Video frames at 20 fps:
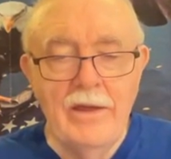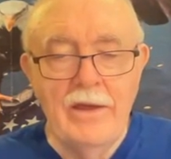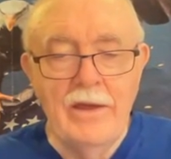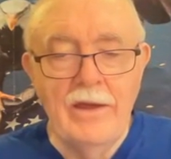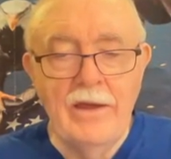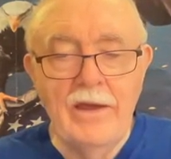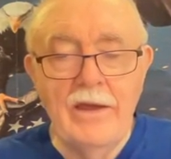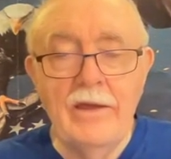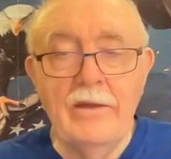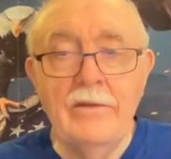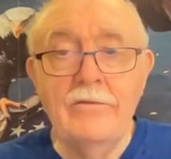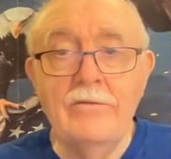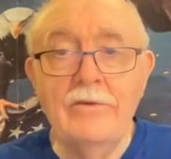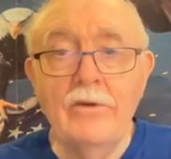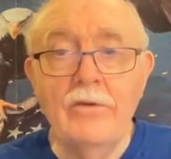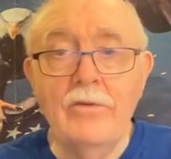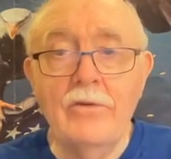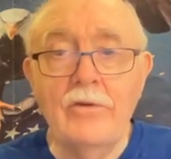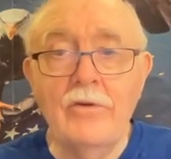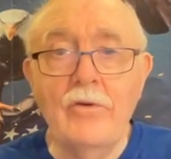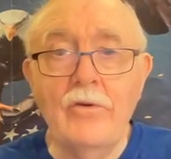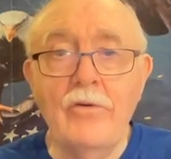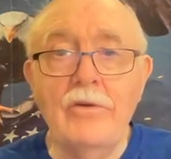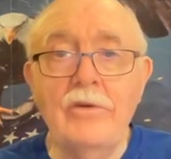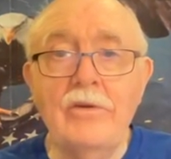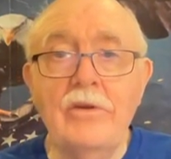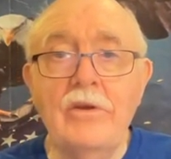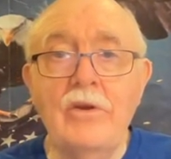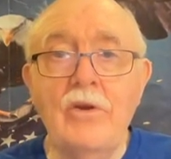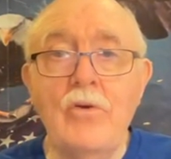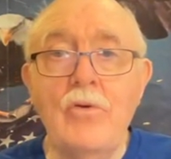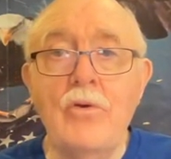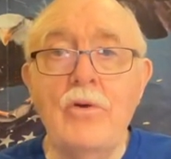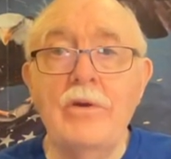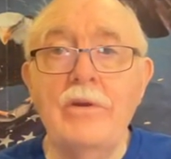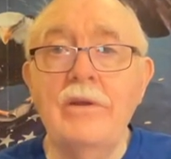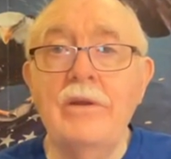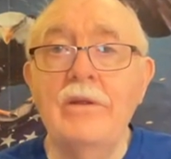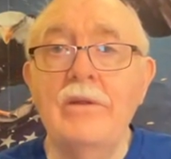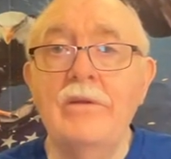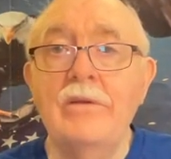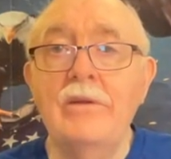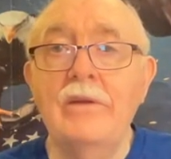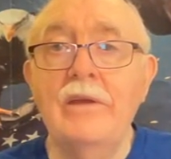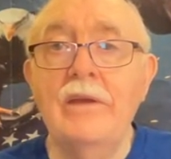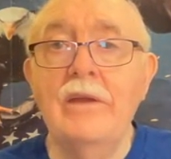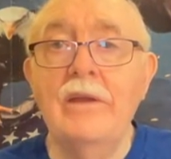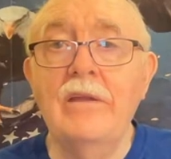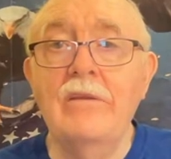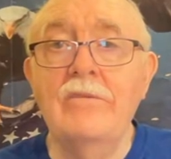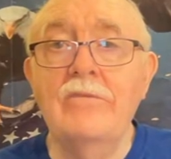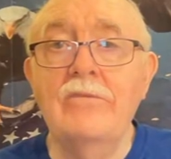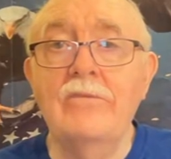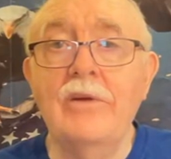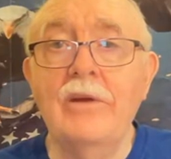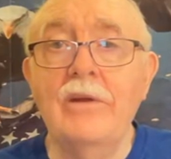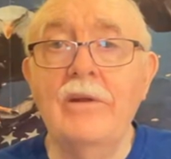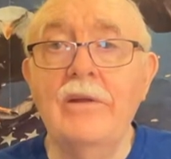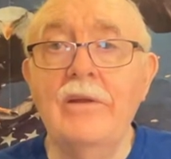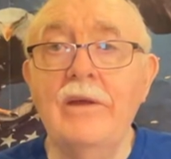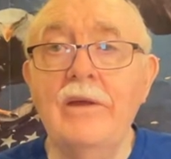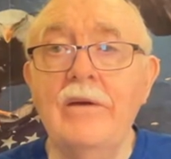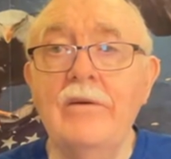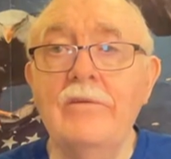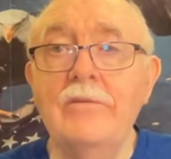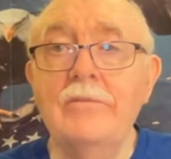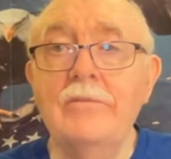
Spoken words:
and so they're going to court to get it straightened out.